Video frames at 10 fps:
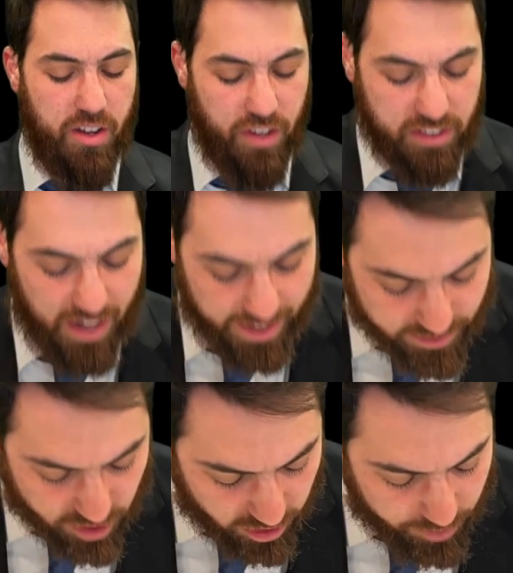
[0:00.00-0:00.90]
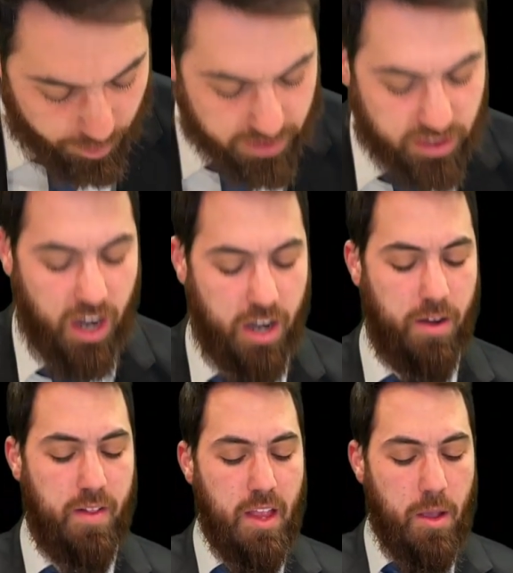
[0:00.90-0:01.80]
Basar
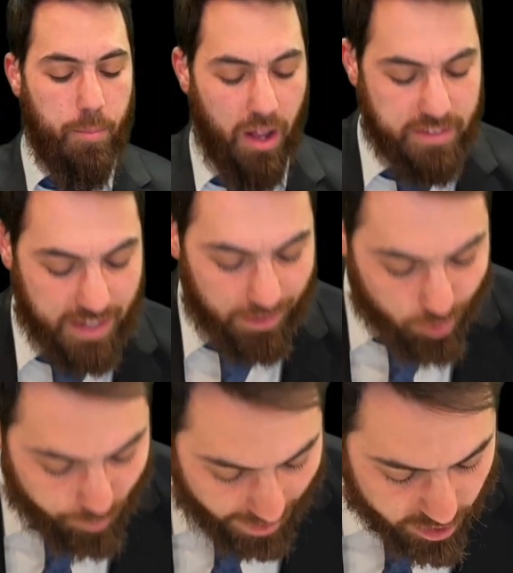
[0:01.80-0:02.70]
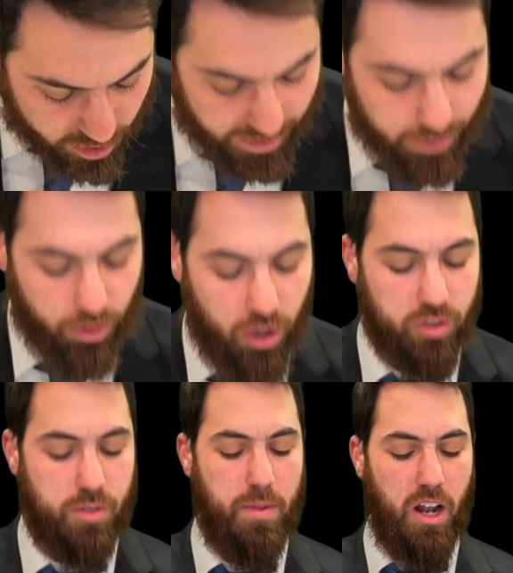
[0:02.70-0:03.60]
Batzel Ubeya. You cannot
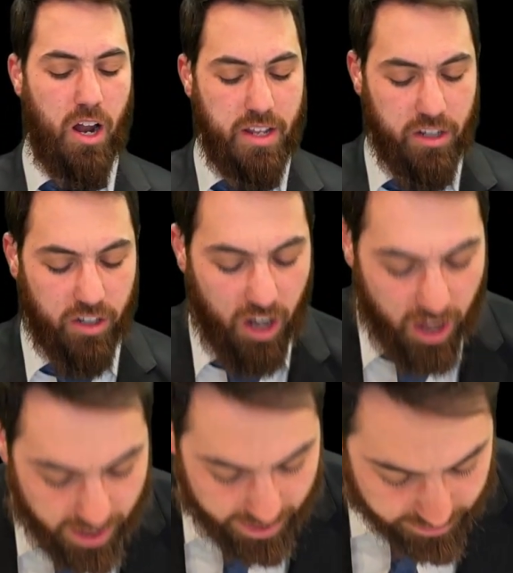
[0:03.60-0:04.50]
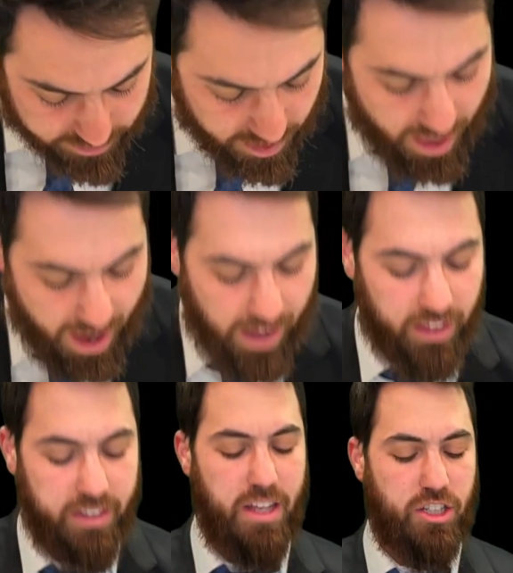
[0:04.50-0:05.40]
roast meat, onion, or eggs.
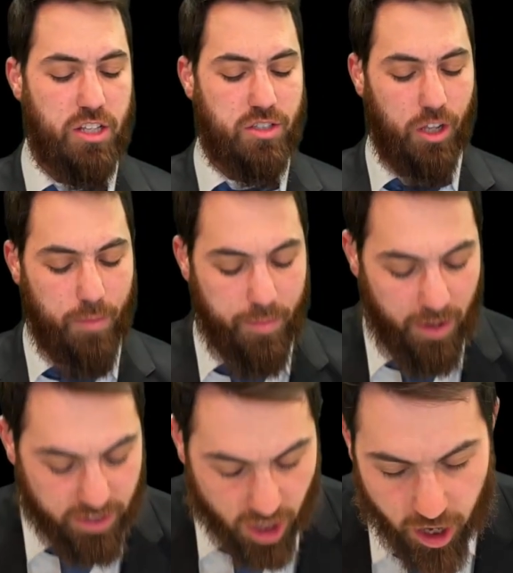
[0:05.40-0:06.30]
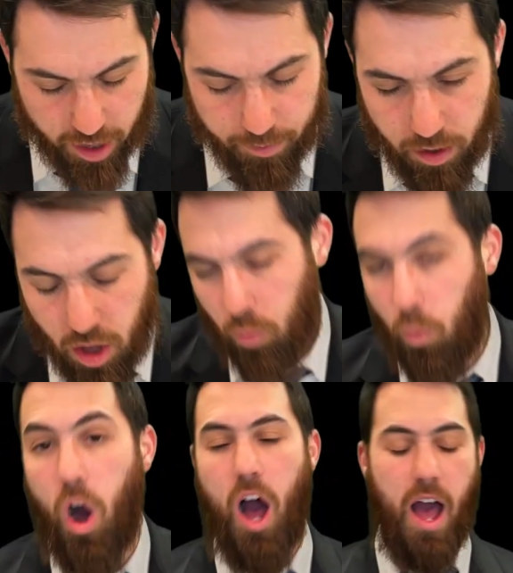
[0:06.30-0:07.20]
told me about Yoim.
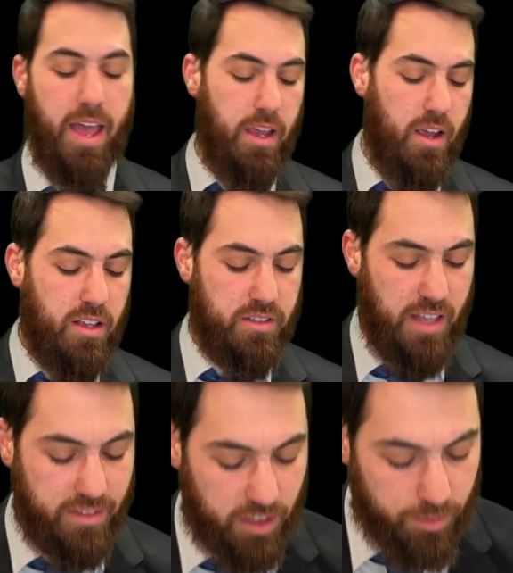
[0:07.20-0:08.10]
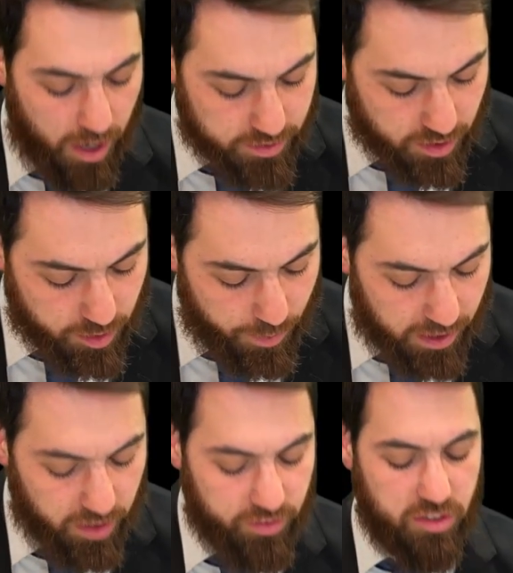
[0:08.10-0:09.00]
Why? Says the Gemara, said the
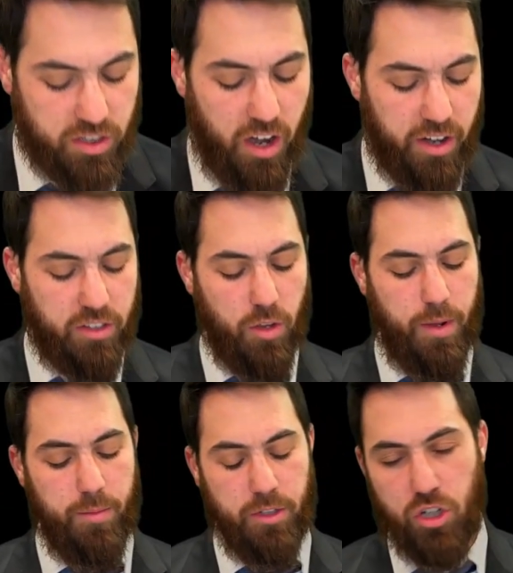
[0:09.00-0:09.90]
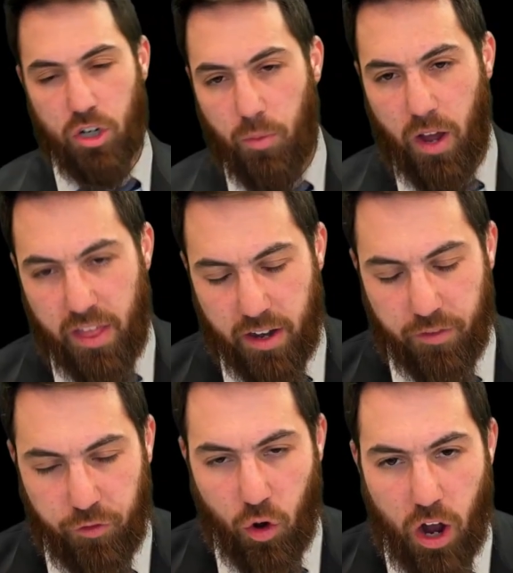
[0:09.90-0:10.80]
Baruch of Lasari, it's about a mature one, and
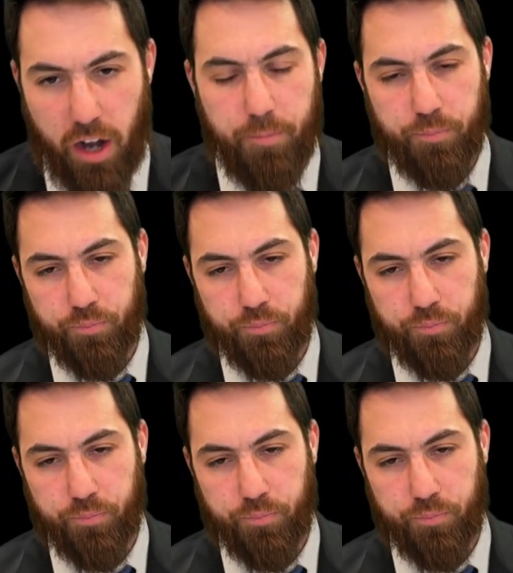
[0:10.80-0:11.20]
therefore